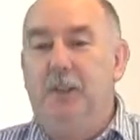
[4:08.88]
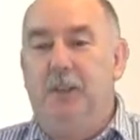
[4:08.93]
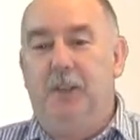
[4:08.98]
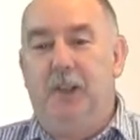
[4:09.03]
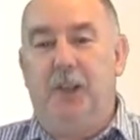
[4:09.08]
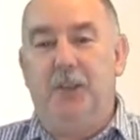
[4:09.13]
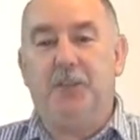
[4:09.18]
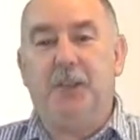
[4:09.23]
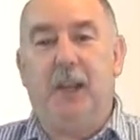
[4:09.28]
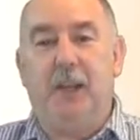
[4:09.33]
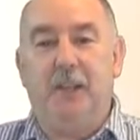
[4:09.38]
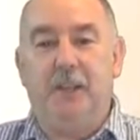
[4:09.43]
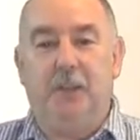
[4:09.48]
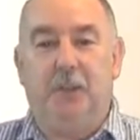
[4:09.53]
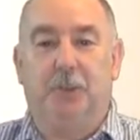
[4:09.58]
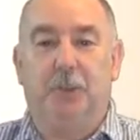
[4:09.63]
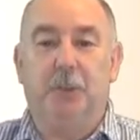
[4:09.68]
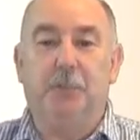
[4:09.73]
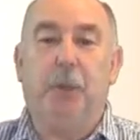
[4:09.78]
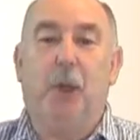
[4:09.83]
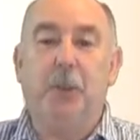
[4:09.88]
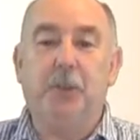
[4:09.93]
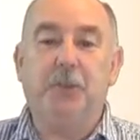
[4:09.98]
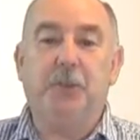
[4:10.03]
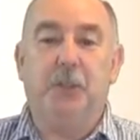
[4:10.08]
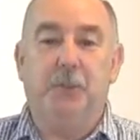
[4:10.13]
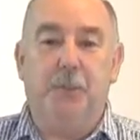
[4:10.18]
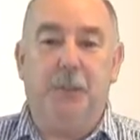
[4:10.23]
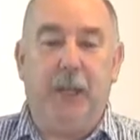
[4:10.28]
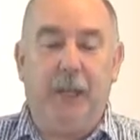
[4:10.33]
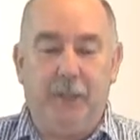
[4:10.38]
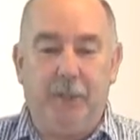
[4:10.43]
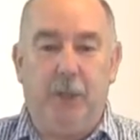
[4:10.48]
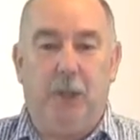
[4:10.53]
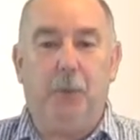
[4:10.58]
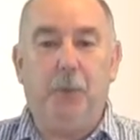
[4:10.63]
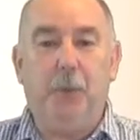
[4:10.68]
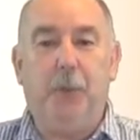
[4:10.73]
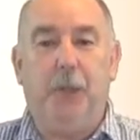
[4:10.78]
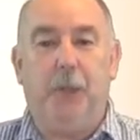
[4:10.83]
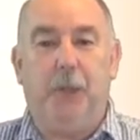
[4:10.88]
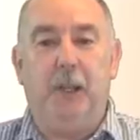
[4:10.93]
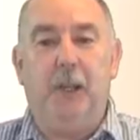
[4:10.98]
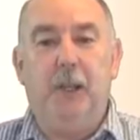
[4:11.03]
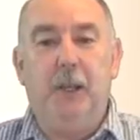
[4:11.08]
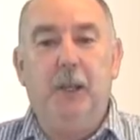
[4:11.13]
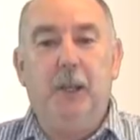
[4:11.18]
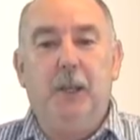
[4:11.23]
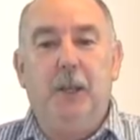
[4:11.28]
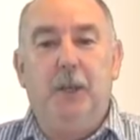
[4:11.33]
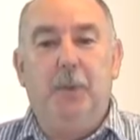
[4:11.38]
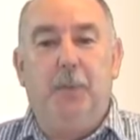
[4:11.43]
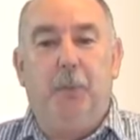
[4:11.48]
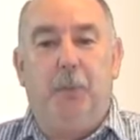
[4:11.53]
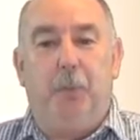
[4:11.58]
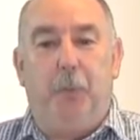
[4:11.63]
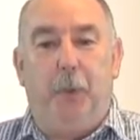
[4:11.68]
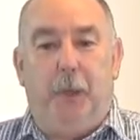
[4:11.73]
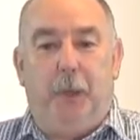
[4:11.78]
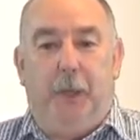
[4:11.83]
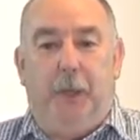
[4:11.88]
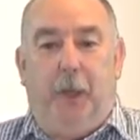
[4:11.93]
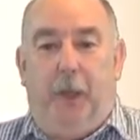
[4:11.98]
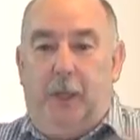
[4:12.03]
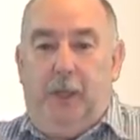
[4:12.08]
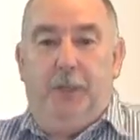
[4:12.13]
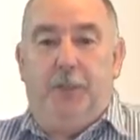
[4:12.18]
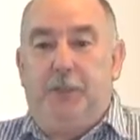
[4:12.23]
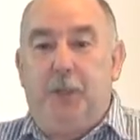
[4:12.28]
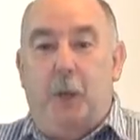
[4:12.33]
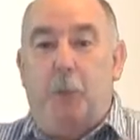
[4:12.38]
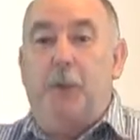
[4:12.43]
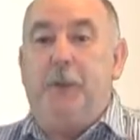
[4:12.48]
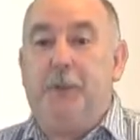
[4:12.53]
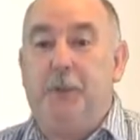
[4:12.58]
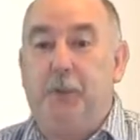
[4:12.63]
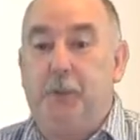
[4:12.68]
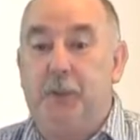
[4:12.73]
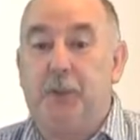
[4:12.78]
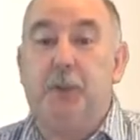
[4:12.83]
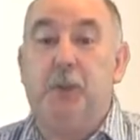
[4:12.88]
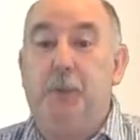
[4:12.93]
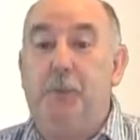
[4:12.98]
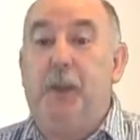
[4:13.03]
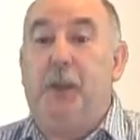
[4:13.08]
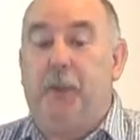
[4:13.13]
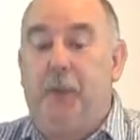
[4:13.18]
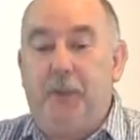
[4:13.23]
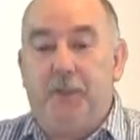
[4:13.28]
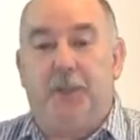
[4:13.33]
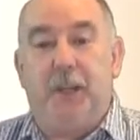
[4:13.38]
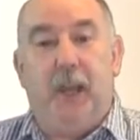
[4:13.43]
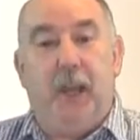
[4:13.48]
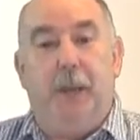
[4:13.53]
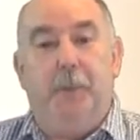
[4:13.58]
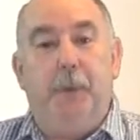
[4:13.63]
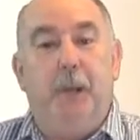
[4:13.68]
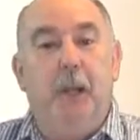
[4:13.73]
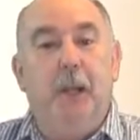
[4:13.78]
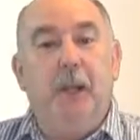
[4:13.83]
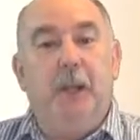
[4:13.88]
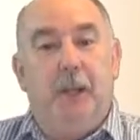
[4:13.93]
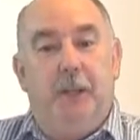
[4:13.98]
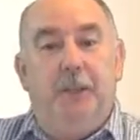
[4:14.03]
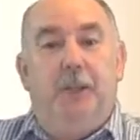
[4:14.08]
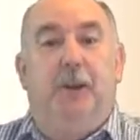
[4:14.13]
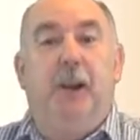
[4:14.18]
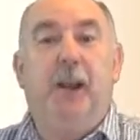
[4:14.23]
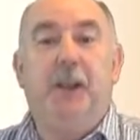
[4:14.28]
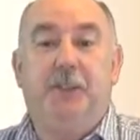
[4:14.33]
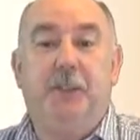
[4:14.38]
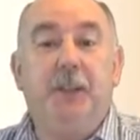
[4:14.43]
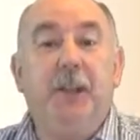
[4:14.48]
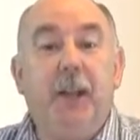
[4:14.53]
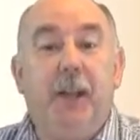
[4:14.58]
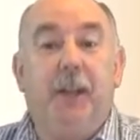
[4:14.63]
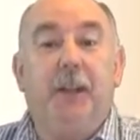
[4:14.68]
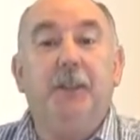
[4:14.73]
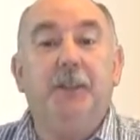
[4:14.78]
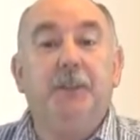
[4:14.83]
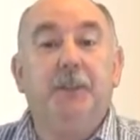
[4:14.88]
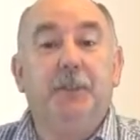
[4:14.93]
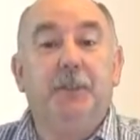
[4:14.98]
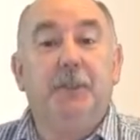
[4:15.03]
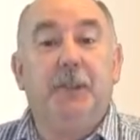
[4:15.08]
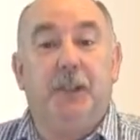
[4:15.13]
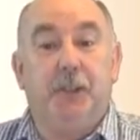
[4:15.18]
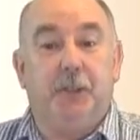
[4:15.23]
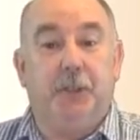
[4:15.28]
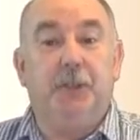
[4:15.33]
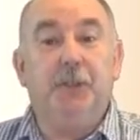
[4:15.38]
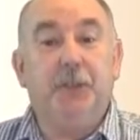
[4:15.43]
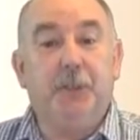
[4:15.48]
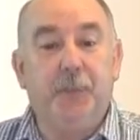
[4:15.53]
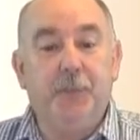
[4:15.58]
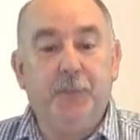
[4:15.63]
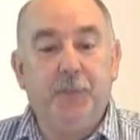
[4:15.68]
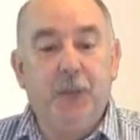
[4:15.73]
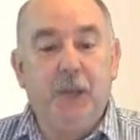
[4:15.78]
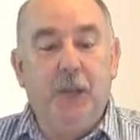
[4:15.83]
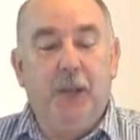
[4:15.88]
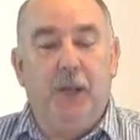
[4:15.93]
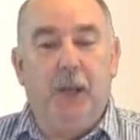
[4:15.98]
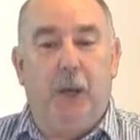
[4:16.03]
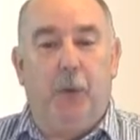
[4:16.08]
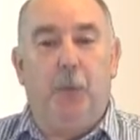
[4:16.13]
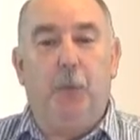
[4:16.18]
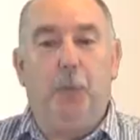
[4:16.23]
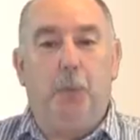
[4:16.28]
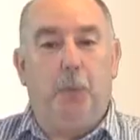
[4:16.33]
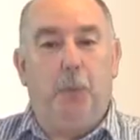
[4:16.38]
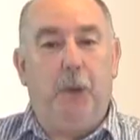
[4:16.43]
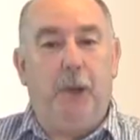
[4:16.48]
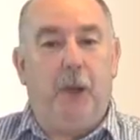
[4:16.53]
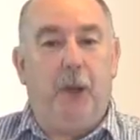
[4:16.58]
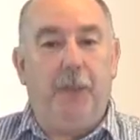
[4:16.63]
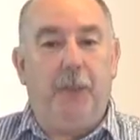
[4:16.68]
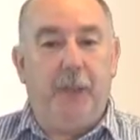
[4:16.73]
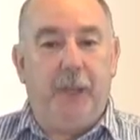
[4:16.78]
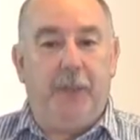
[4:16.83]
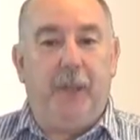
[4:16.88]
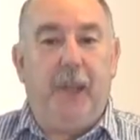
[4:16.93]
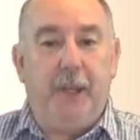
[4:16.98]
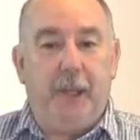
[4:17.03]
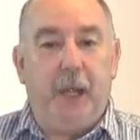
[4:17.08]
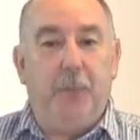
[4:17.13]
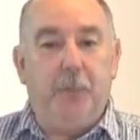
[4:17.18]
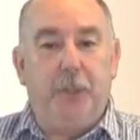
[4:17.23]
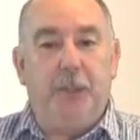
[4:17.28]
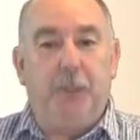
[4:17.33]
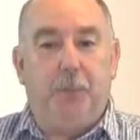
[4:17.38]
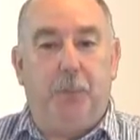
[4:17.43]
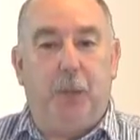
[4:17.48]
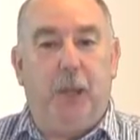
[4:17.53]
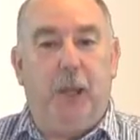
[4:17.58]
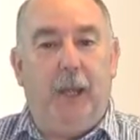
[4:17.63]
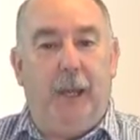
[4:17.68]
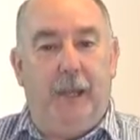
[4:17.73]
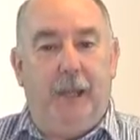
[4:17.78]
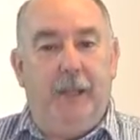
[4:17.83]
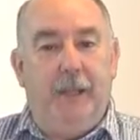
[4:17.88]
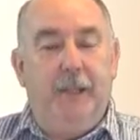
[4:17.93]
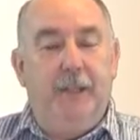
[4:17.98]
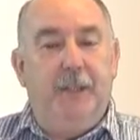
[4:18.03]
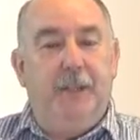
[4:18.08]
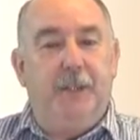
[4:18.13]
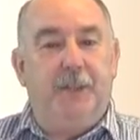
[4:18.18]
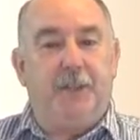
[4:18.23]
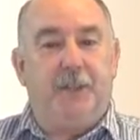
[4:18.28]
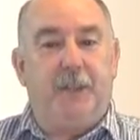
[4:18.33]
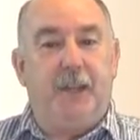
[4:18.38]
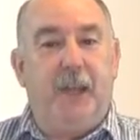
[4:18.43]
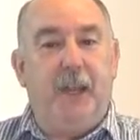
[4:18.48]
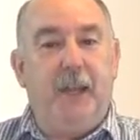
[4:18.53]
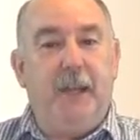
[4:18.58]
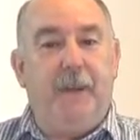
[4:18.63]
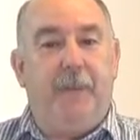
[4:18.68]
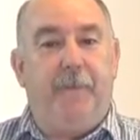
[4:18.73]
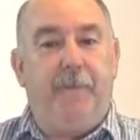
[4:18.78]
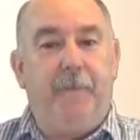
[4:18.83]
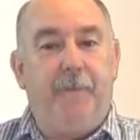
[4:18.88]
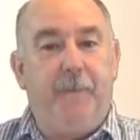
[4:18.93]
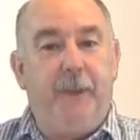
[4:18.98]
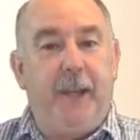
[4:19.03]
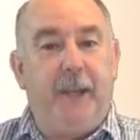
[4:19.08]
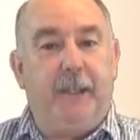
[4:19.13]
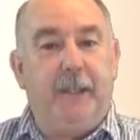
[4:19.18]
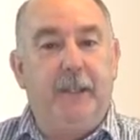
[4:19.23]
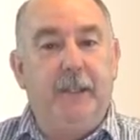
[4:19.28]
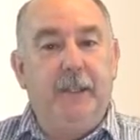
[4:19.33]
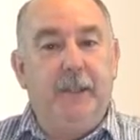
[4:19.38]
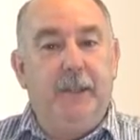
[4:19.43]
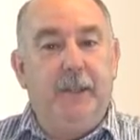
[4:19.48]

No studies looked at post-tib tendinopathy, but there's no reason to assume they're not the same. And there are genetics issues. Now, where I think they come into play is they affect